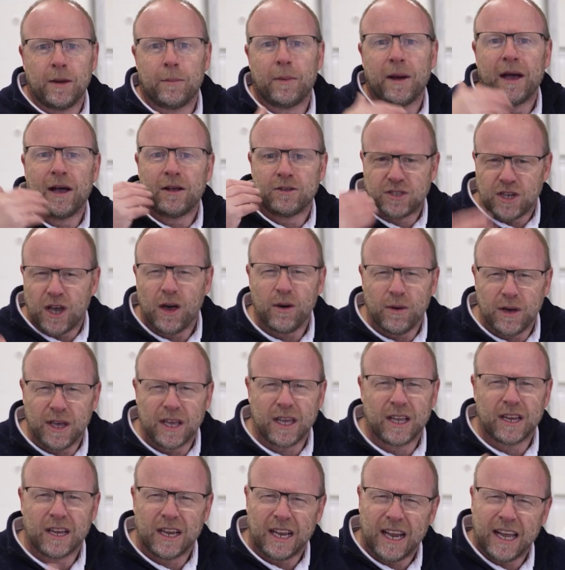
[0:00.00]
about
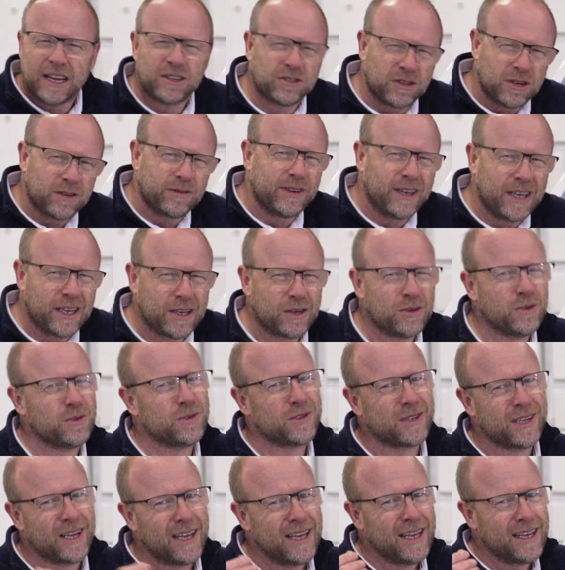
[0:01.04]
towing and electric
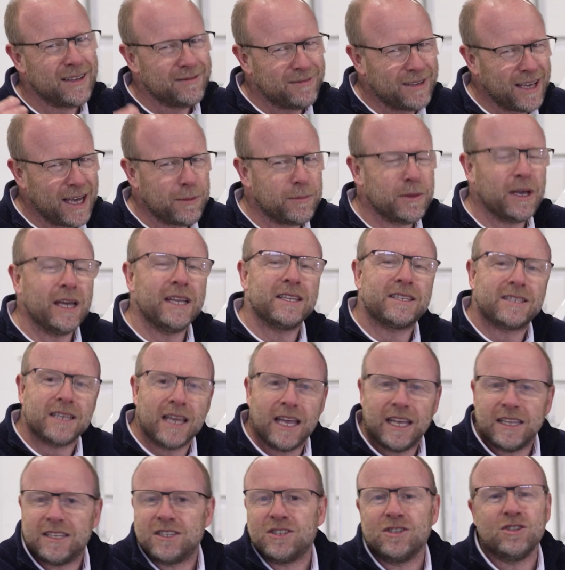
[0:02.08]
vehicles, yep, it's,
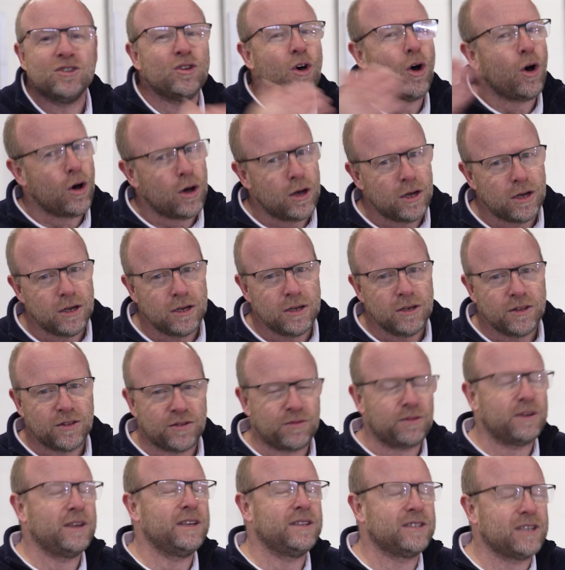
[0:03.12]
it's not
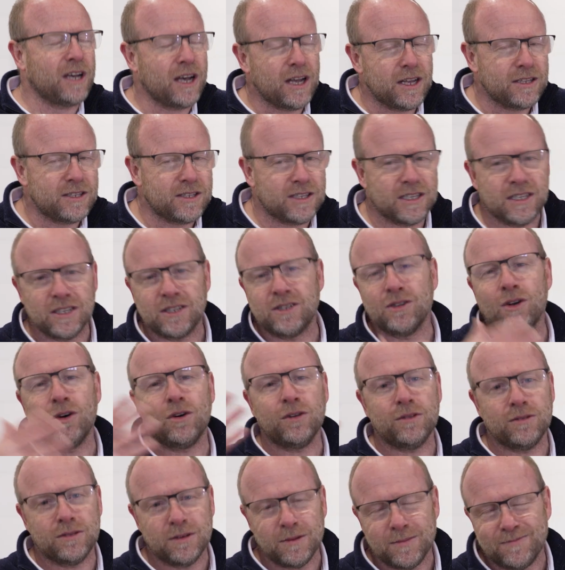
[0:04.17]
three tons, it's
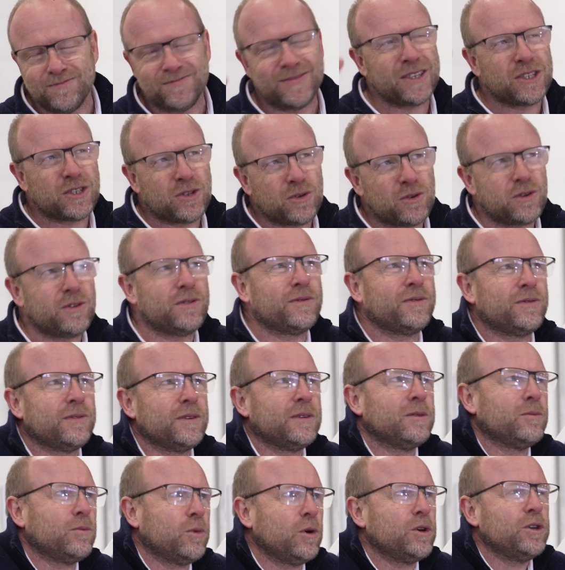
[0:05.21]
not the, the sort of
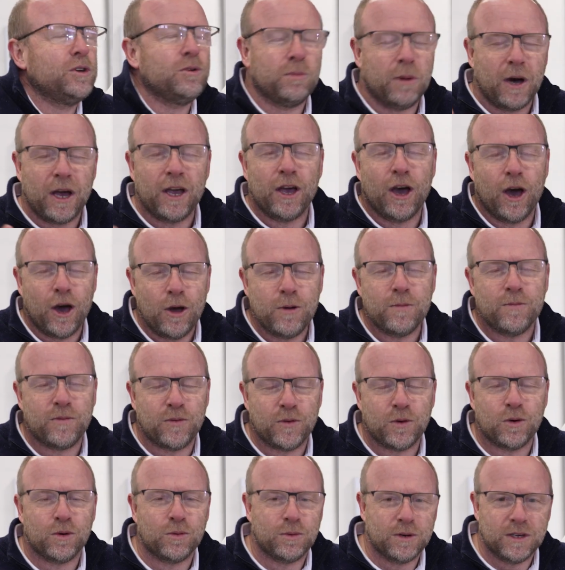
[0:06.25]
what you might hope
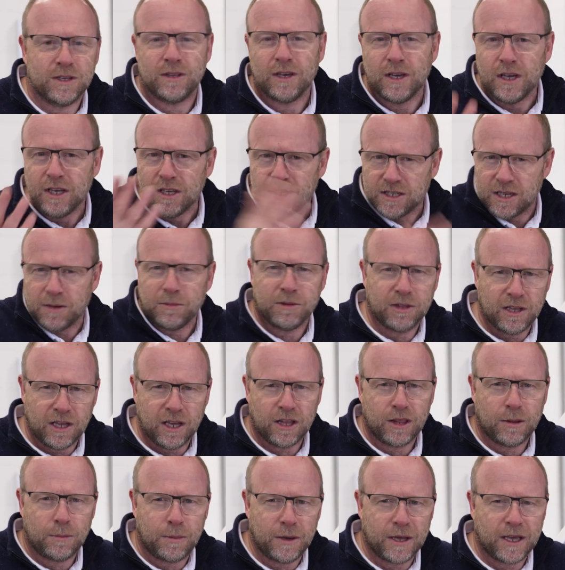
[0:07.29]
for with some of the
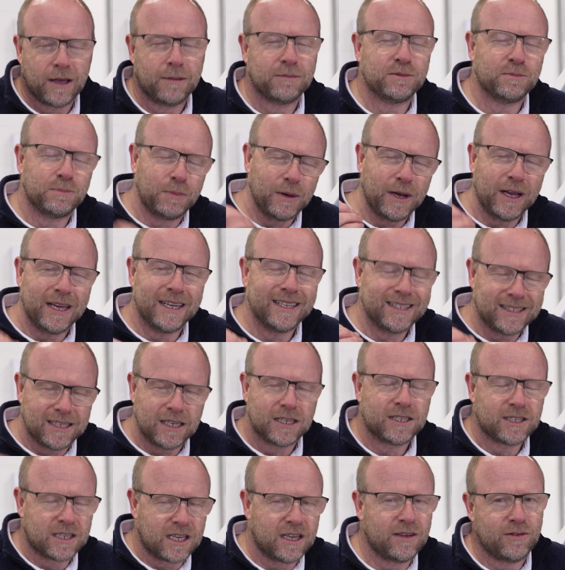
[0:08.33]
other pickups, but it
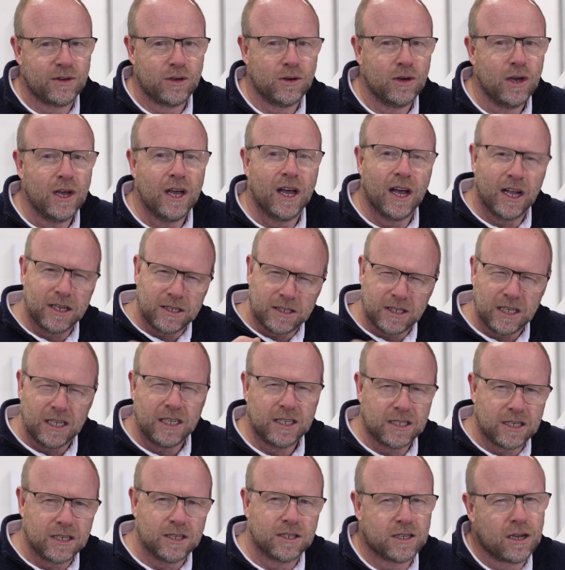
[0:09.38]
does give you a
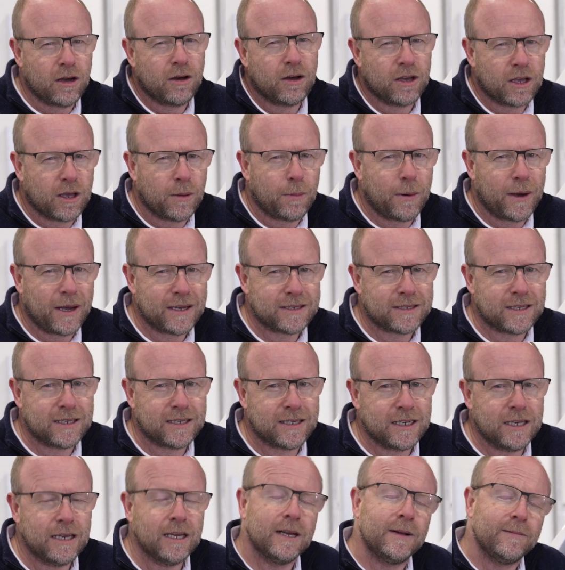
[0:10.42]
decent towing
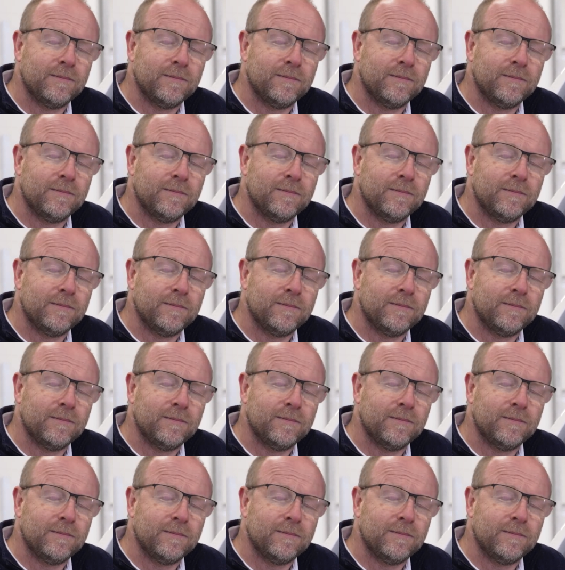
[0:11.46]
capacity.